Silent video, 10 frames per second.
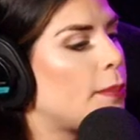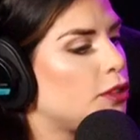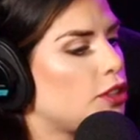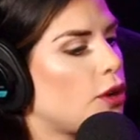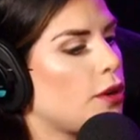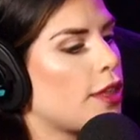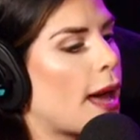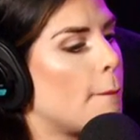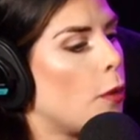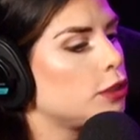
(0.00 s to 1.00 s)
episode
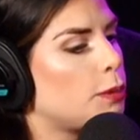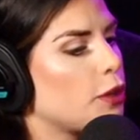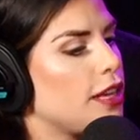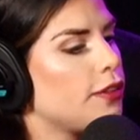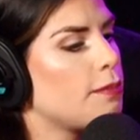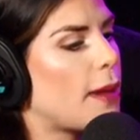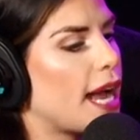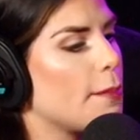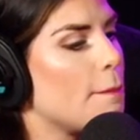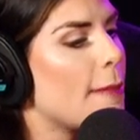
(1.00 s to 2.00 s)
that multiple even
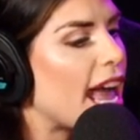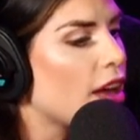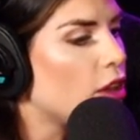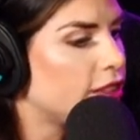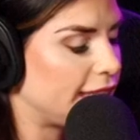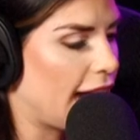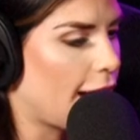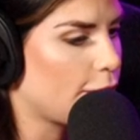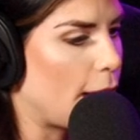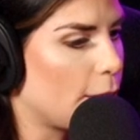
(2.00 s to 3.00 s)
my male
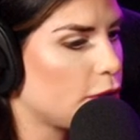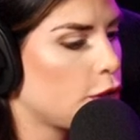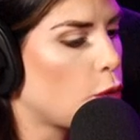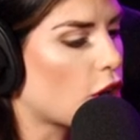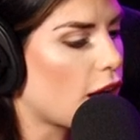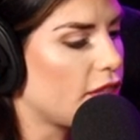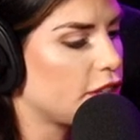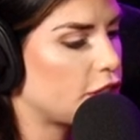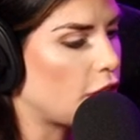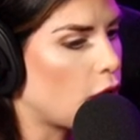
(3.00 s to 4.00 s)
staff members who work on this
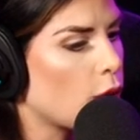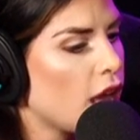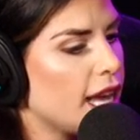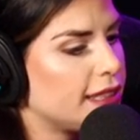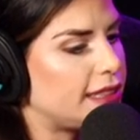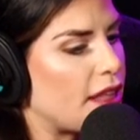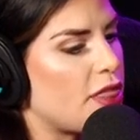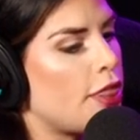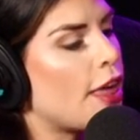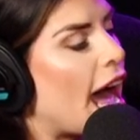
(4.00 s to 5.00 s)
show said
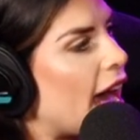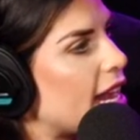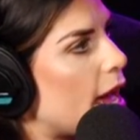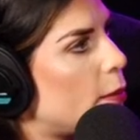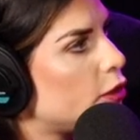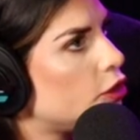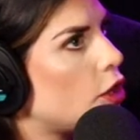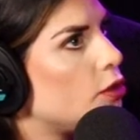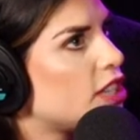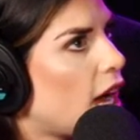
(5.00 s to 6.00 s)
that
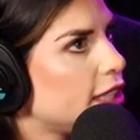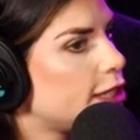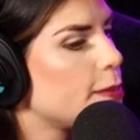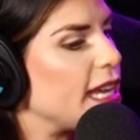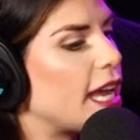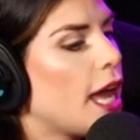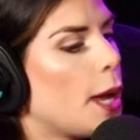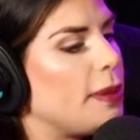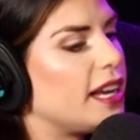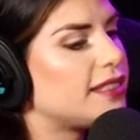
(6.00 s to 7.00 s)
episode touched me
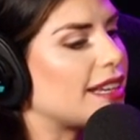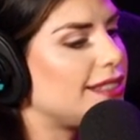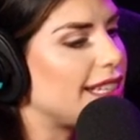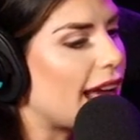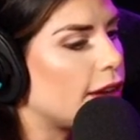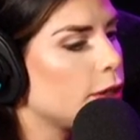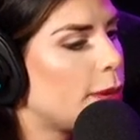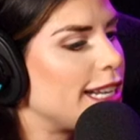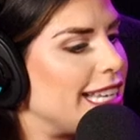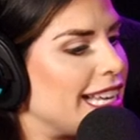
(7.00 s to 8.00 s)
because i see
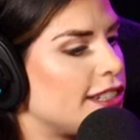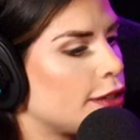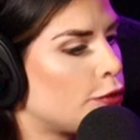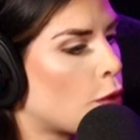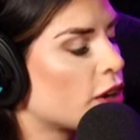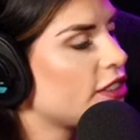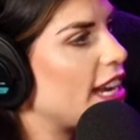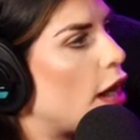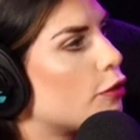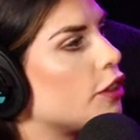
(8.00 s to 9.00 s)
everybody get divorced
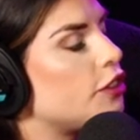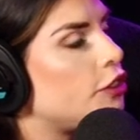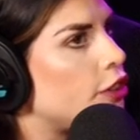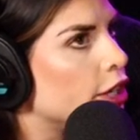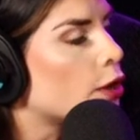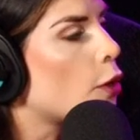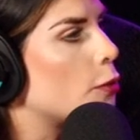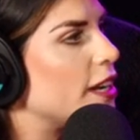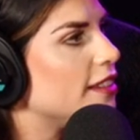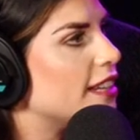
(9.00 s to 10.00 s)
now for zero
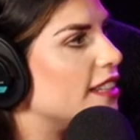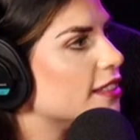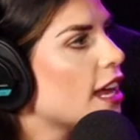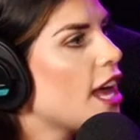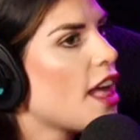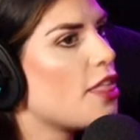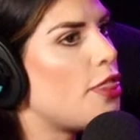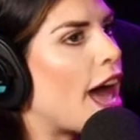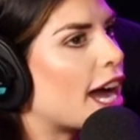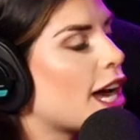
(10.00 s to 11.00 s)
reasons yeah.
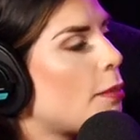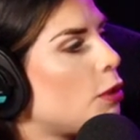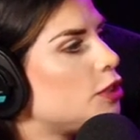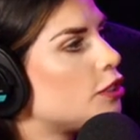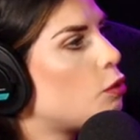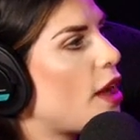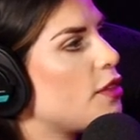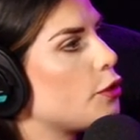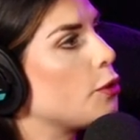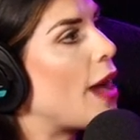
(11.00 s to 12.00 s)
that couple just went
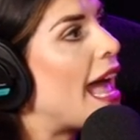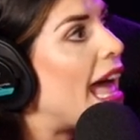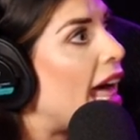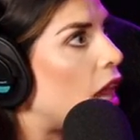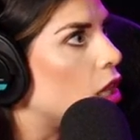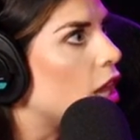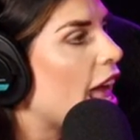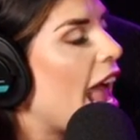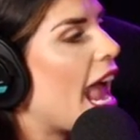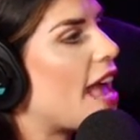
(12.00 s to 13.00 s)
through hell
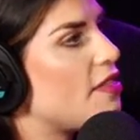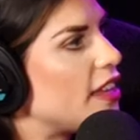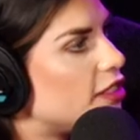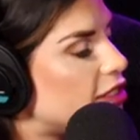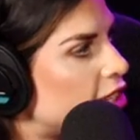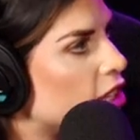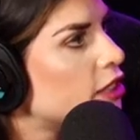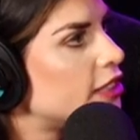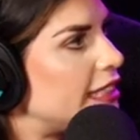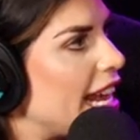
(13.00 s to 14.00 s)
mm-hmm. and they
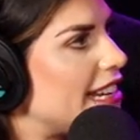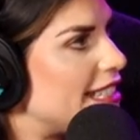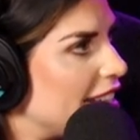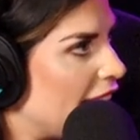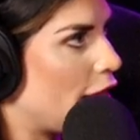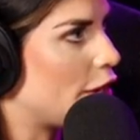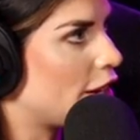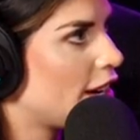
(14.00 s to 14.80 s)
still stayed together